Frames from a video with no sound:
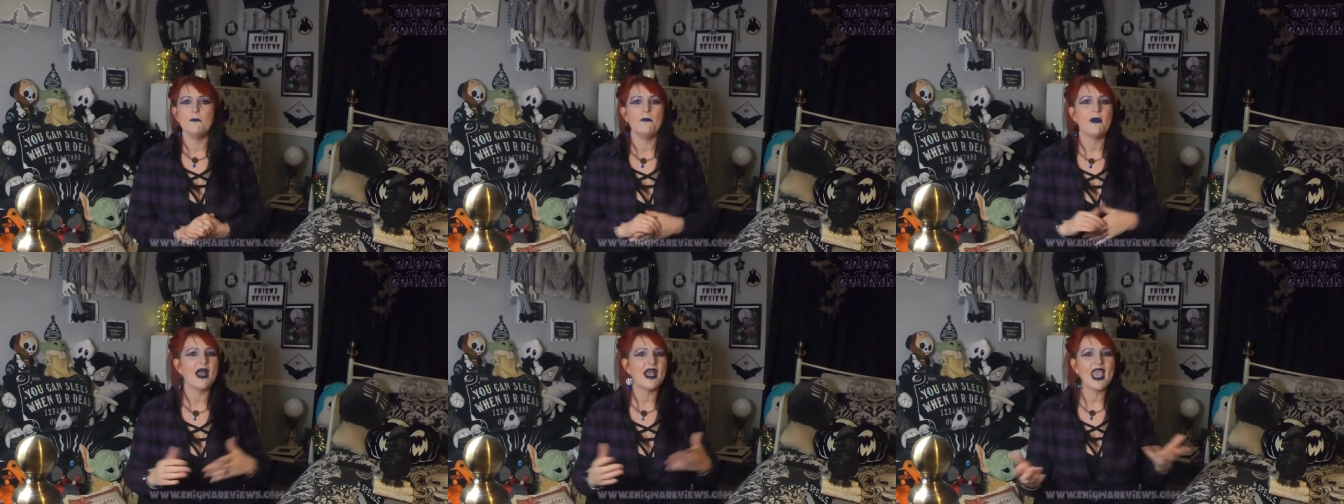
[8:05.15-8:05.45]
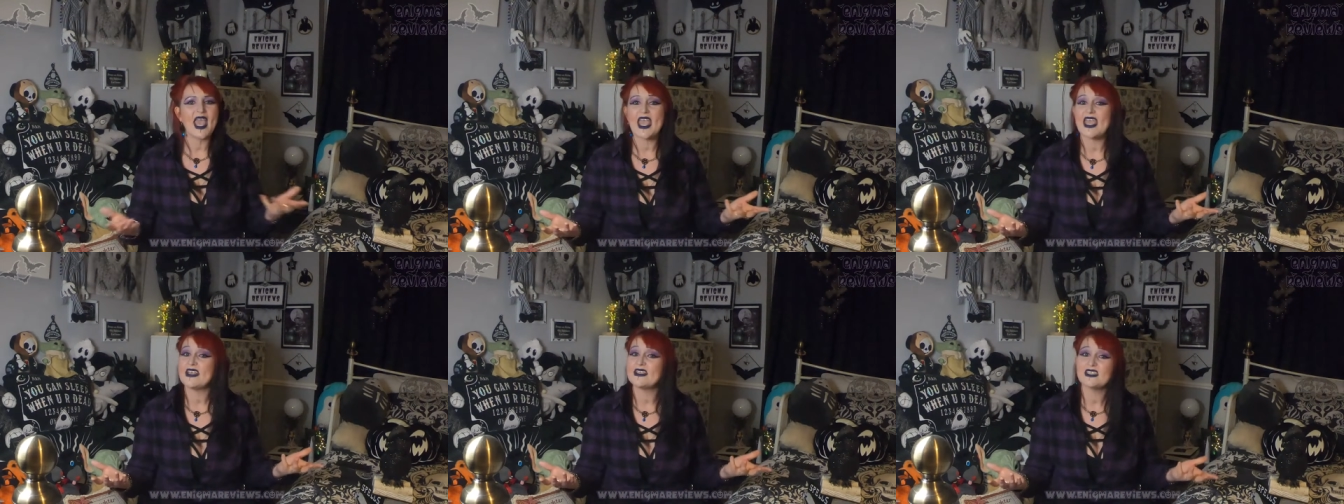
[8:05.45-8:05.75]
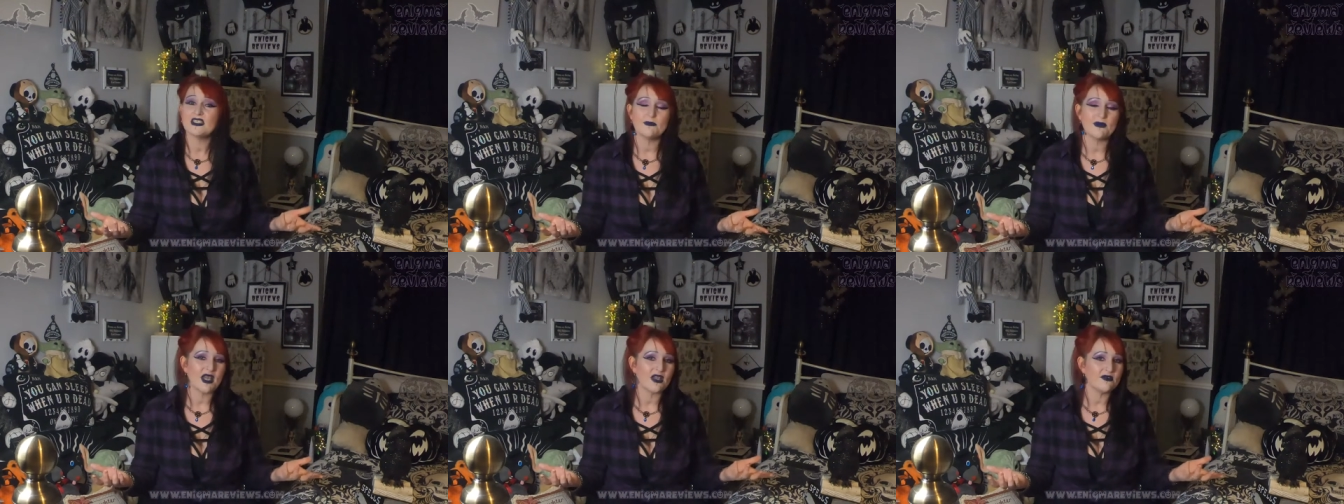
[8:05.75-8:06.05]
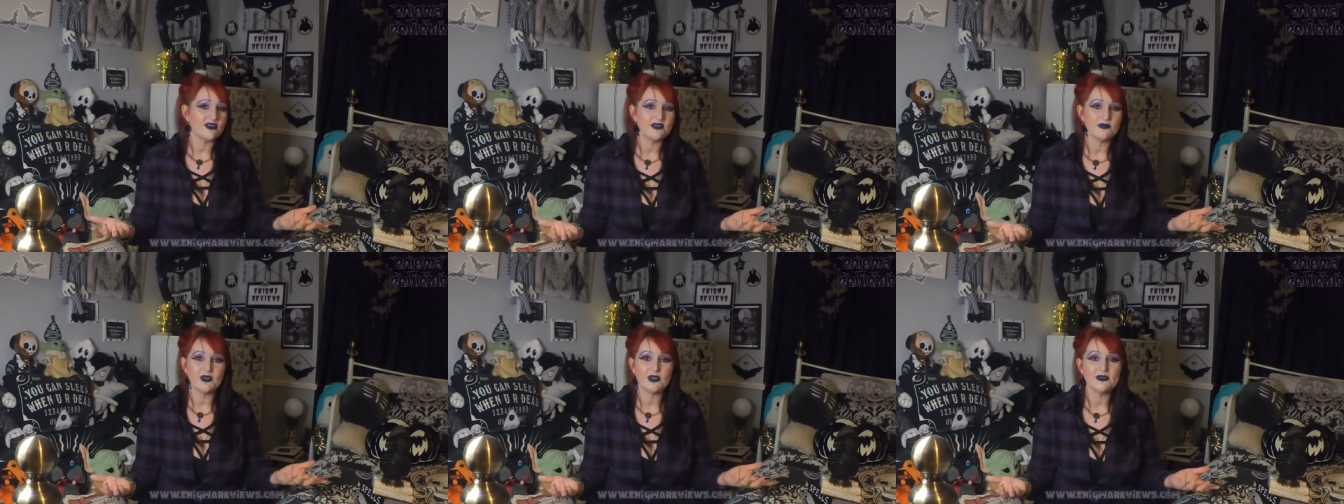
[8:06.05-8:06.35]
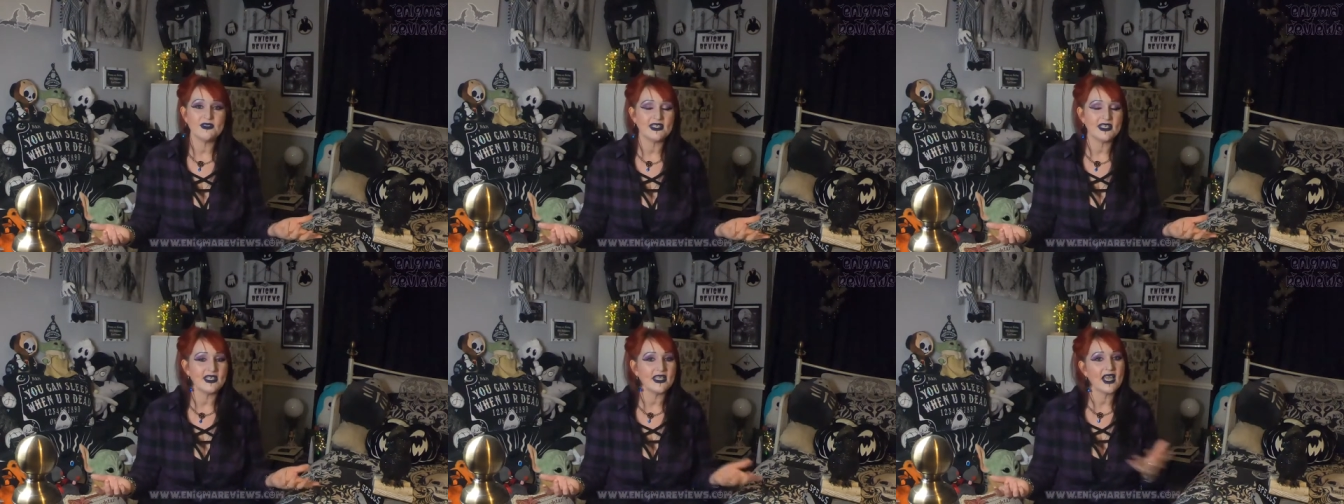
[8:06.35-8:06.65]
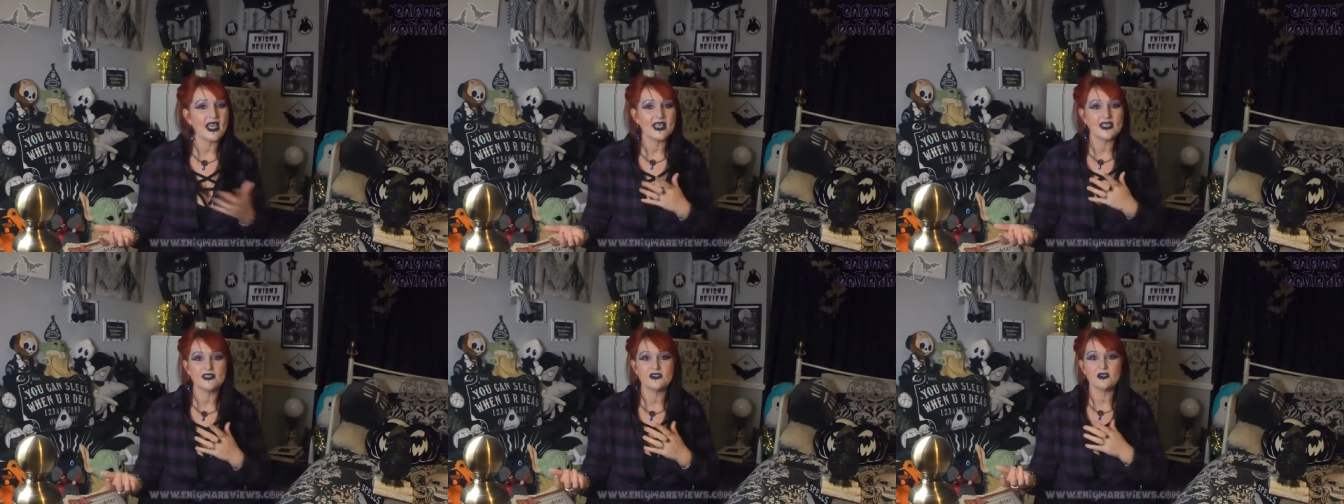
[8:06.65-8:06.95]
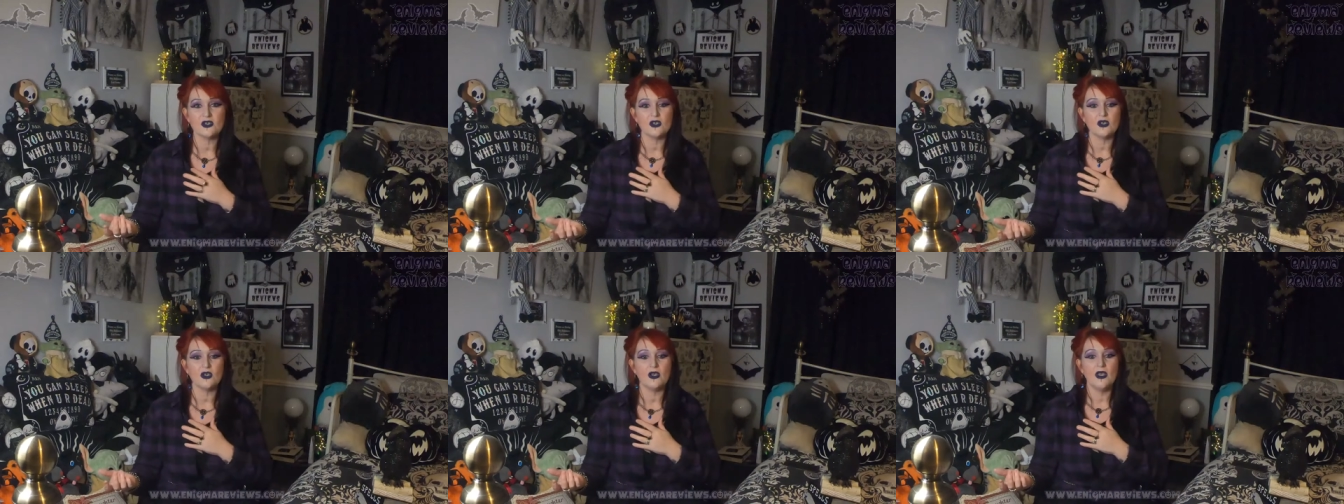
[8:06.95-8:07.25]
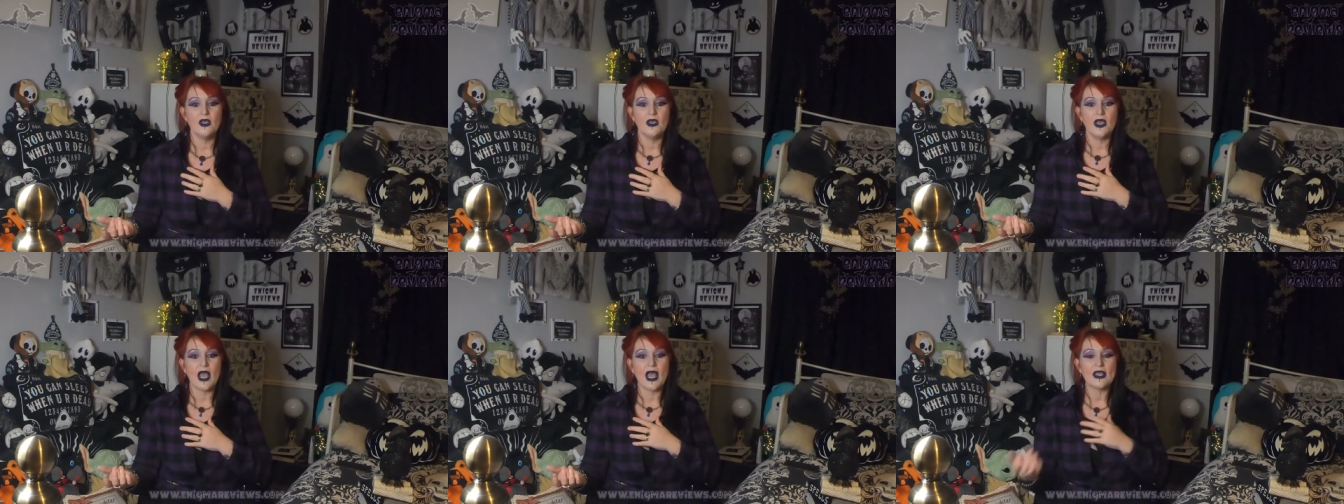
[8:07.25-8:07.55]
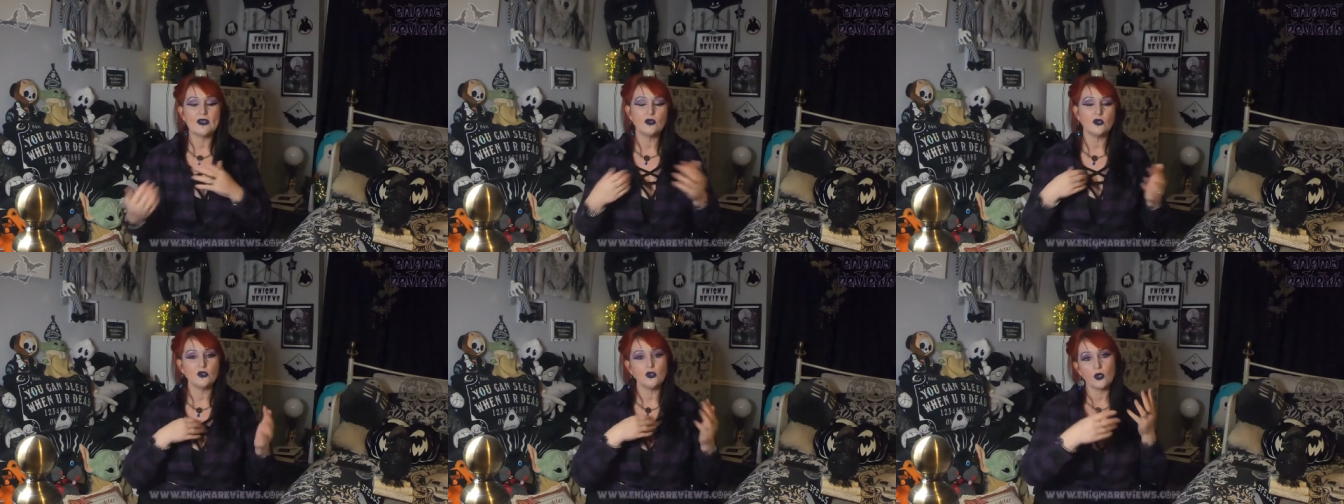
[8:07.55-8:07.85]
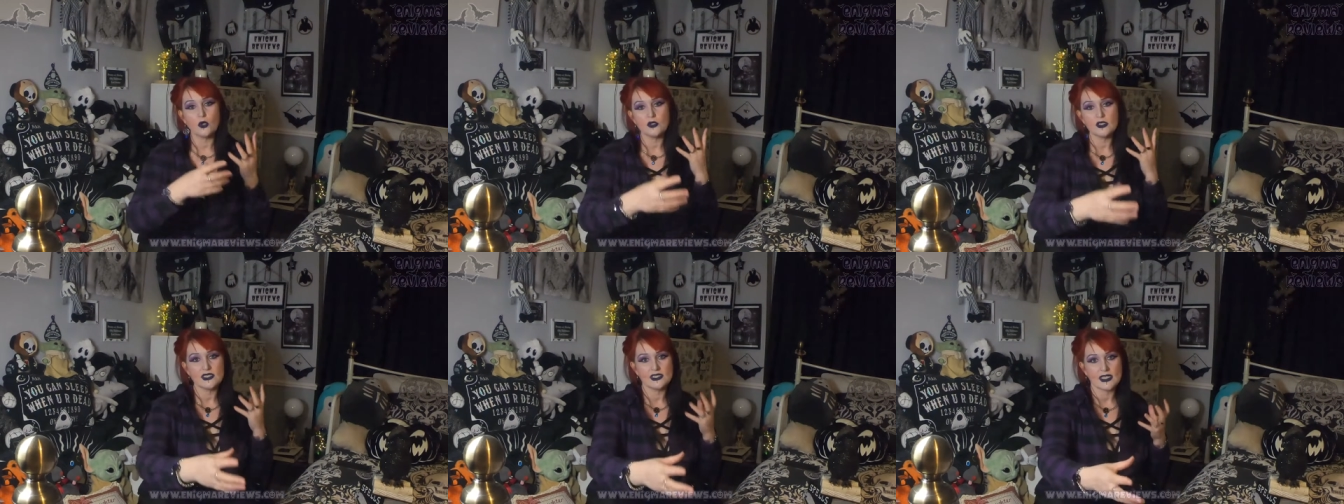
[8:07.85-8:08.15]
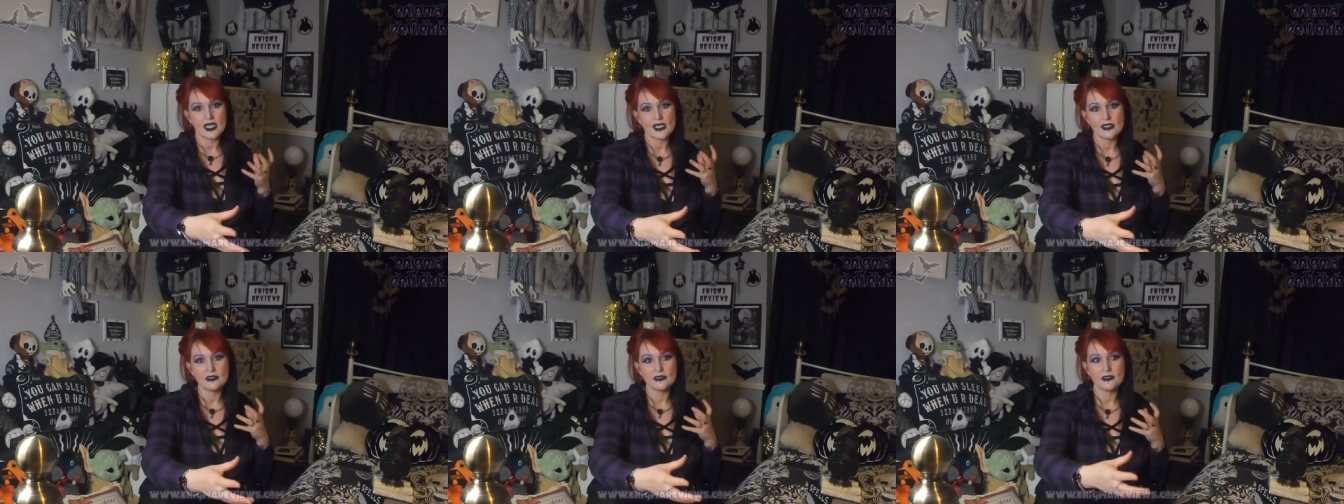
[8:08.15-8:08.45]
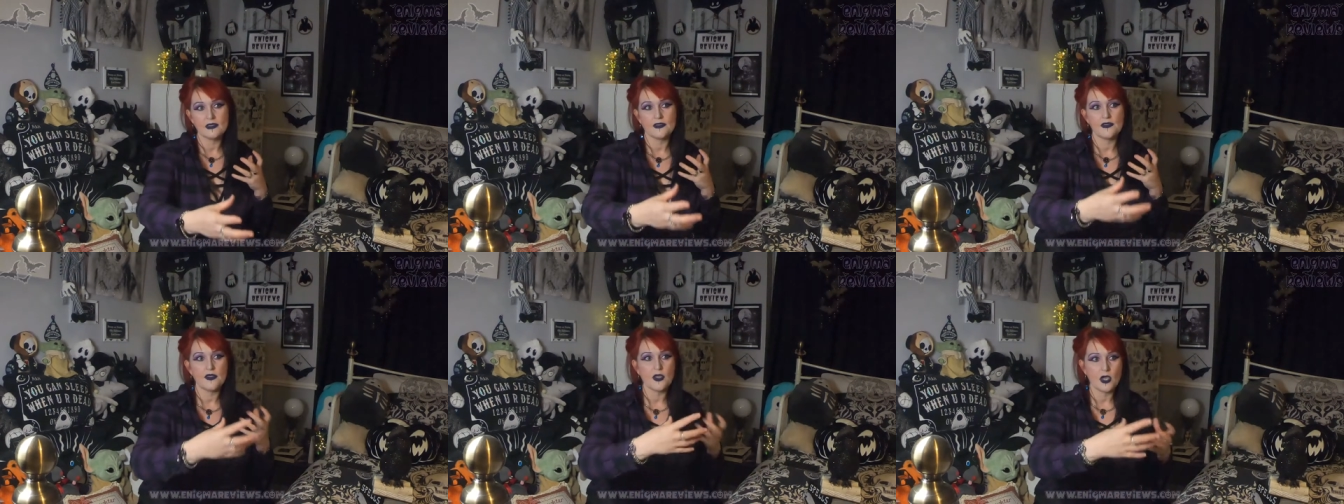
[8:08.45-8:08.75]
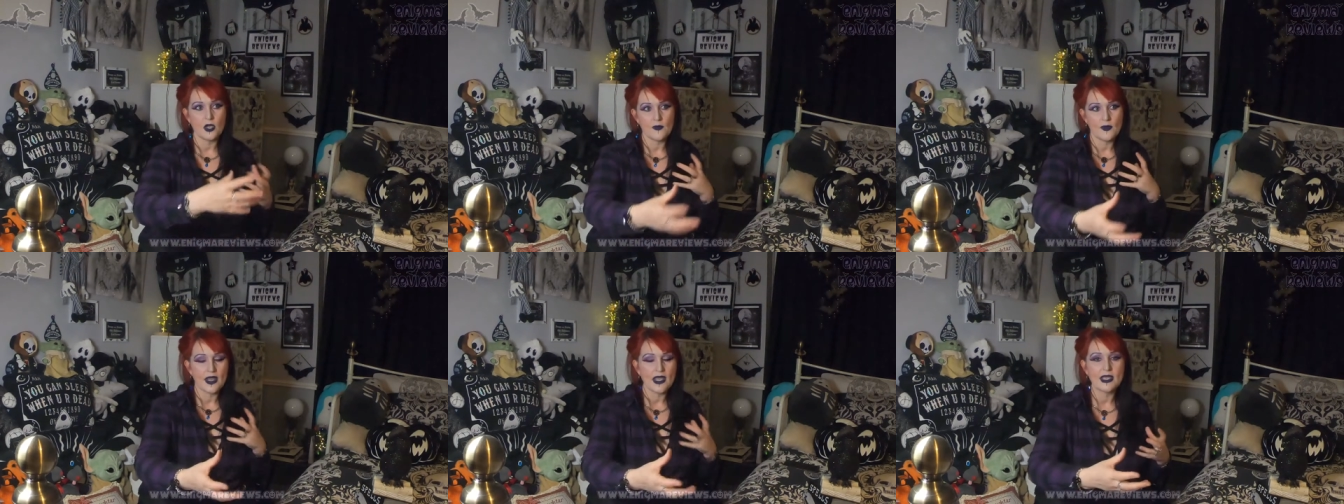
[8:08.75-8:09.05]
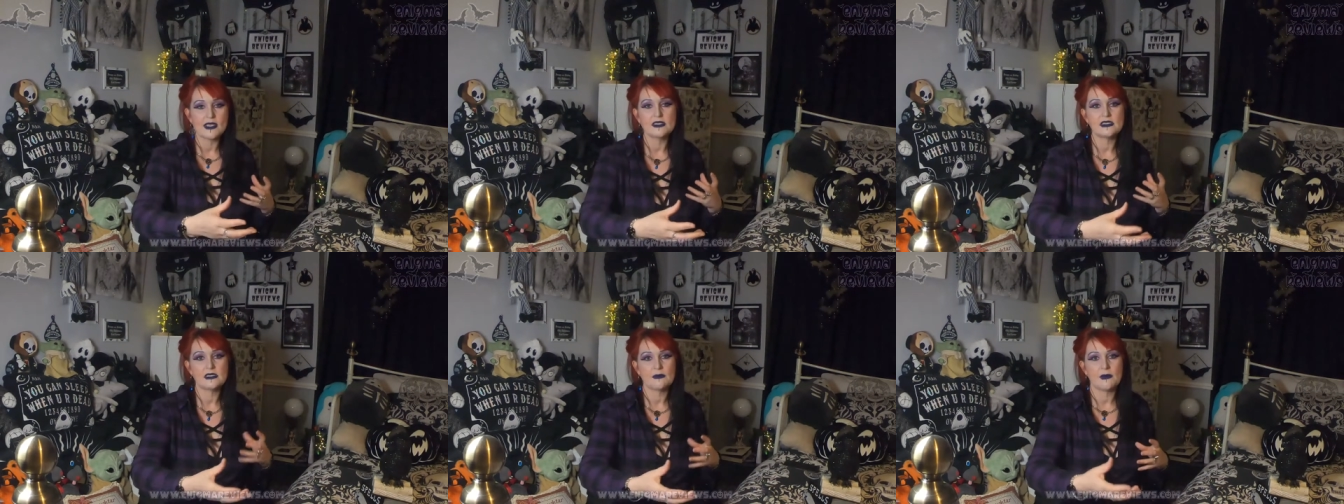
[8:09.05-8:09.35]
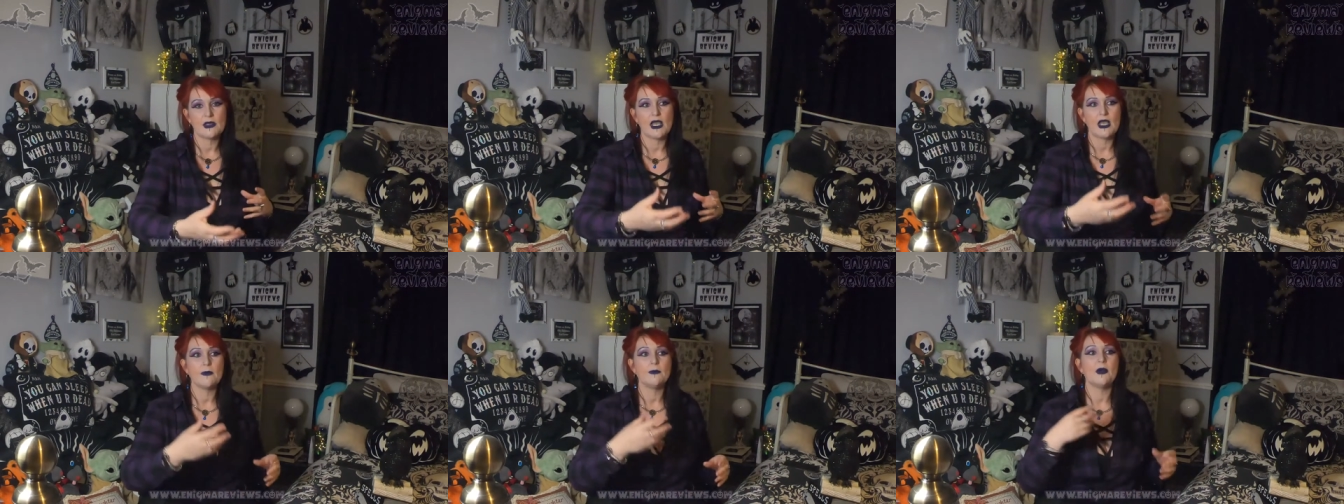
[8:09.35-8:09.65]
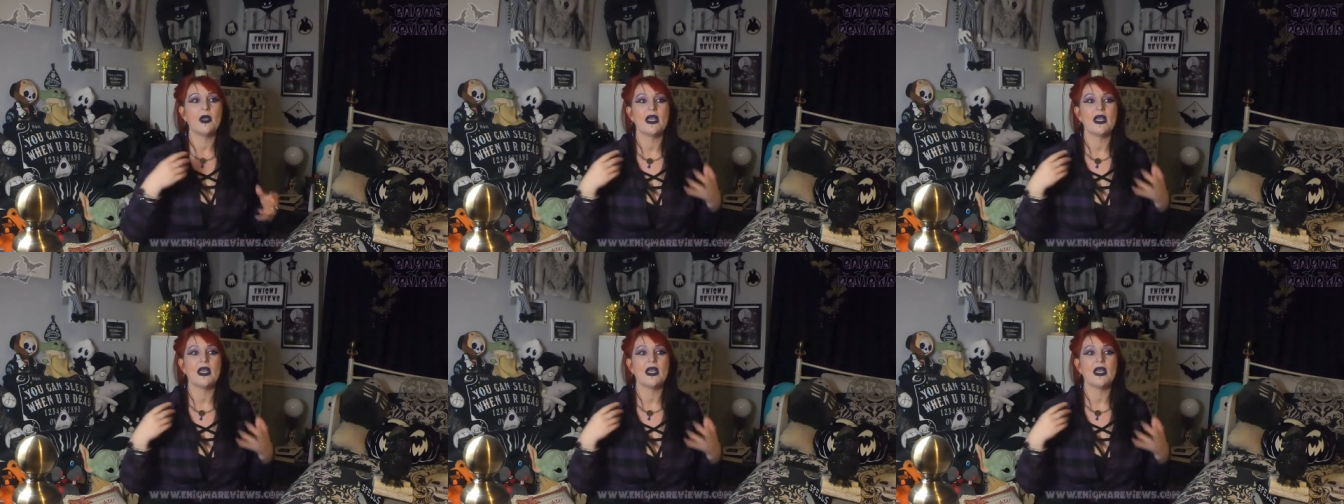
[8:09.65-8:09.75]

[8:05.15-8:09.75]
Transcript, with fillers: my ASMR is music, guys, so I couldn't understand their ASMR,